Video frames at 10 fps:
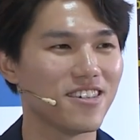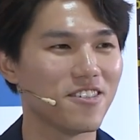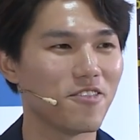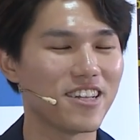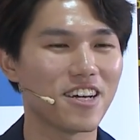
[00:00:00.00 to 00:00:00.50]

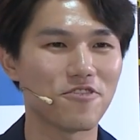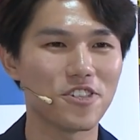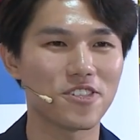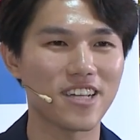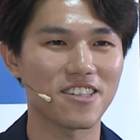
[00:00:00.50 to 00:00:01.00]
when I
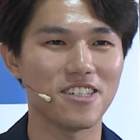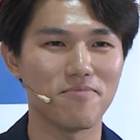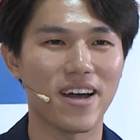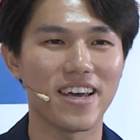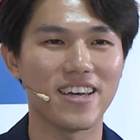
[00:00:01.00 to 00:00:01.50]
first started
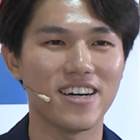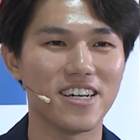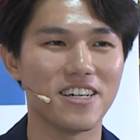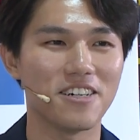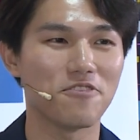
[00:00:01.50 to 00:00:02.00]

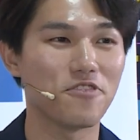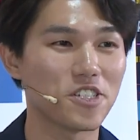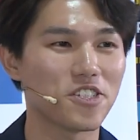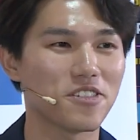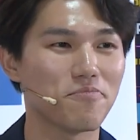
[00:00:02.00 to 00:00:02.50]
my
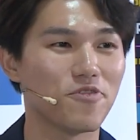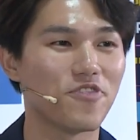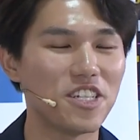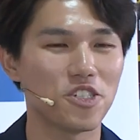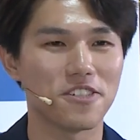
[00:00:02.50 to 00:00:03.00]
first
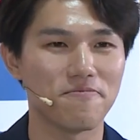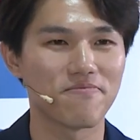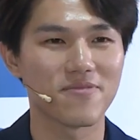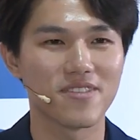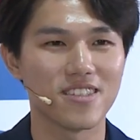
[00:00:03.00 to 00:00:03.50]
venture.
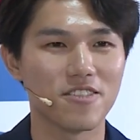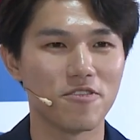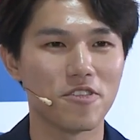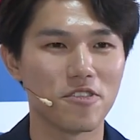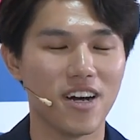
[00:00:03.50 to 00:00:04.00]

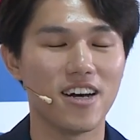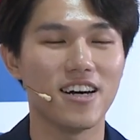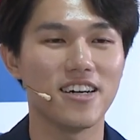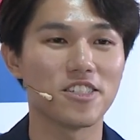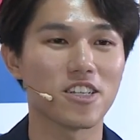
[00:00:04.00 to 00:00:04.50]

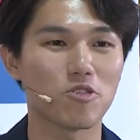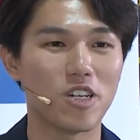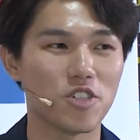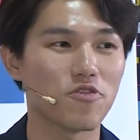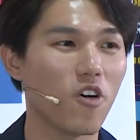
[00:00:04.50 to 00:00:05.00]
It's a
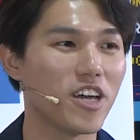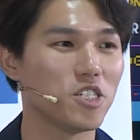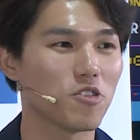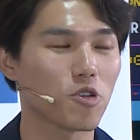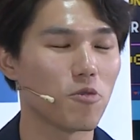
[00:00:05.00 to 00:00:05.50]
24
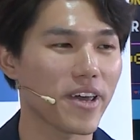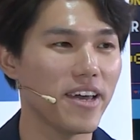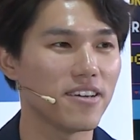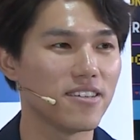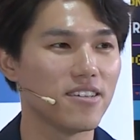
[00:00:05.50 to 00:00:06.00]
Angels Home Care.
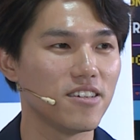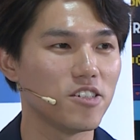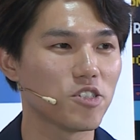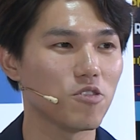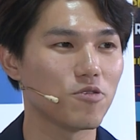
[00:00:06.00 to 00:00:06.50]

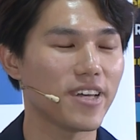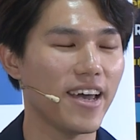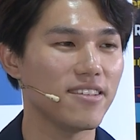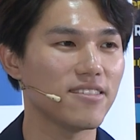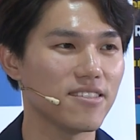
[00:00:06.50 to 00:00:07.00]
So
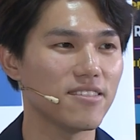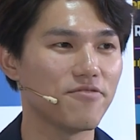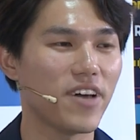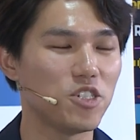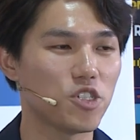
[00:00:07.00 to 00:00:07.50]
that
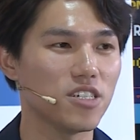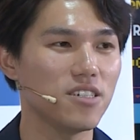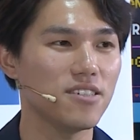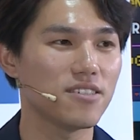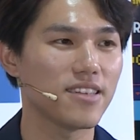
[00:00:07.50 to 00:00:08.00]

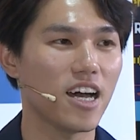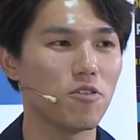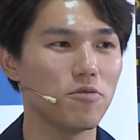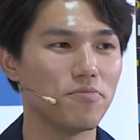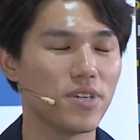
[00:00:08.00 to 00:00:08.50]
venture
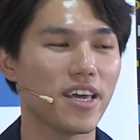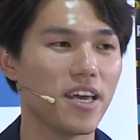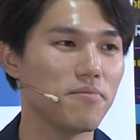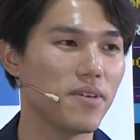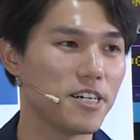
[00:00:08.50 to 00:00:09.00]
now
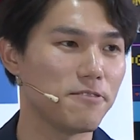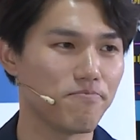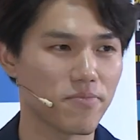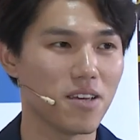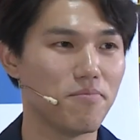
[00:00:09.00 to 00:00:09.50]
became
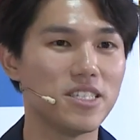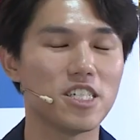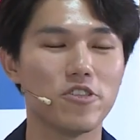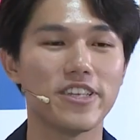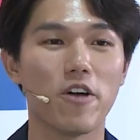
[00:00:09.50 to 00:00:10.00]

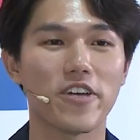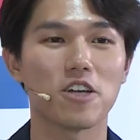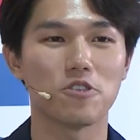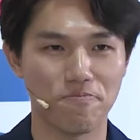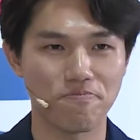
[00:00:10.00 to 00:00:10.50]
Mintygreen Healthcare Group.